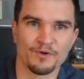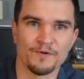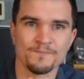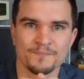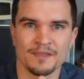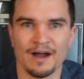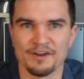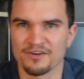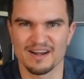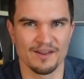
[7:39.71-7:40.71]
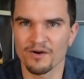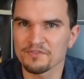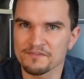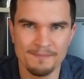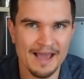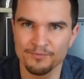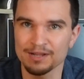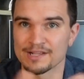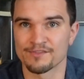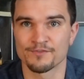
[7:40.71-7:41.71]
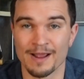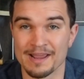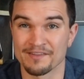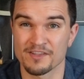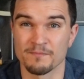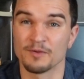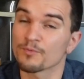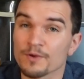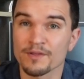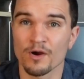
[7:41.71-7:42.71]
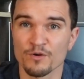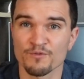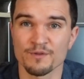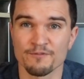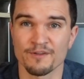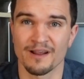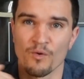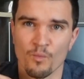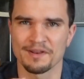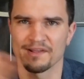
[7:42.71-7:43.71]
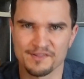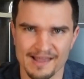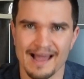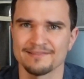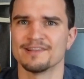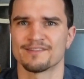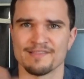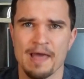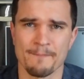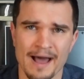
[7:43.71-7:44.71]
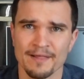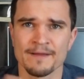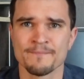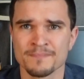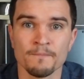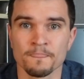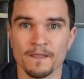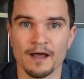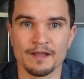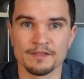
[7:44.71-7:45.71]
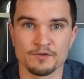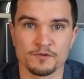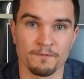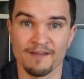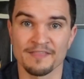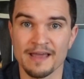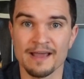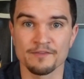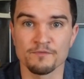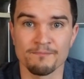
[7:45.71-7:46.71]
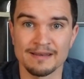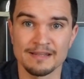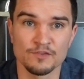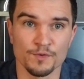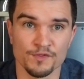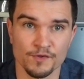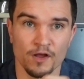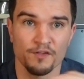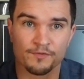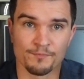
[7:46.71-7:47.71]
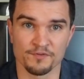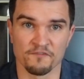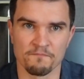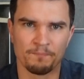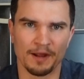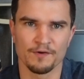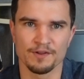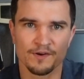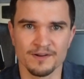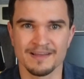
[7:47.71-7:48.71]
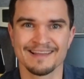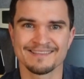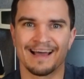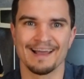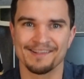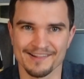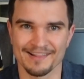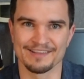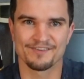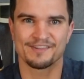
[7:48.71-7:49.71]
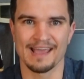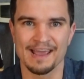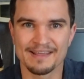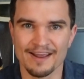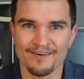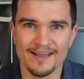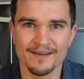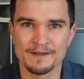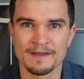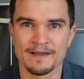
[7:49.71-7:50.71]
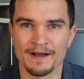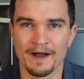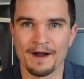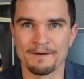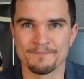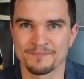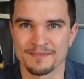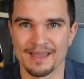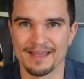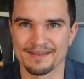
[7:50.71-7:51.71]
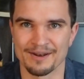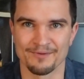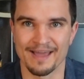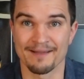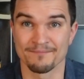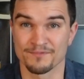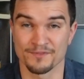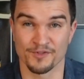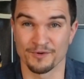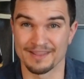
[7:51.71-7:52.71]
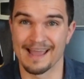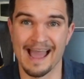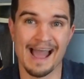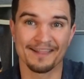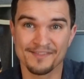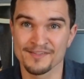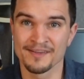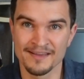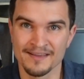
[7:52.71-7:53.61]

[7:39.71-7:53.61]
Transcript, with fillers: room uh, and you're gonna get all these bad reads, right? And it's gonna be really hard for you to figure out what exactly is in that pallet. Uh, you know, to prevent that, you may need to install some sort of barrier to isolate your scanning area. Um, and you know, that certainly adds